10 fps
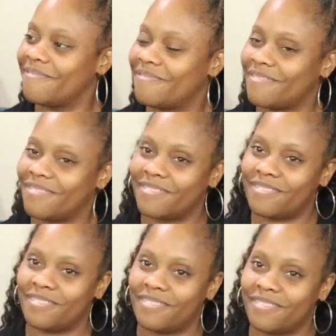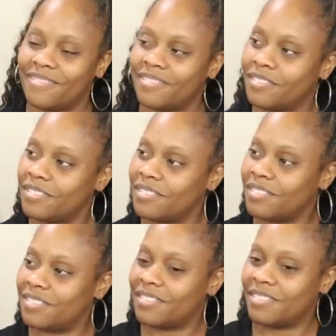
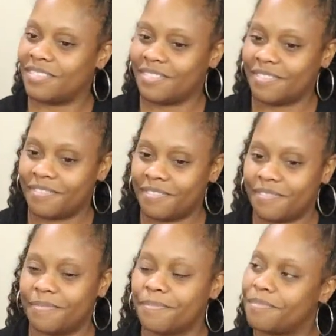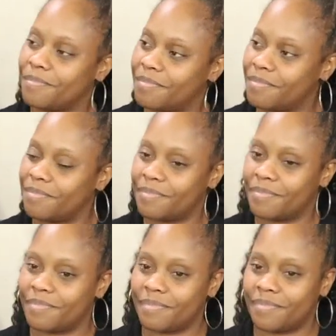
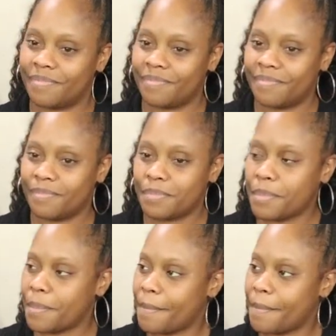(not speaking)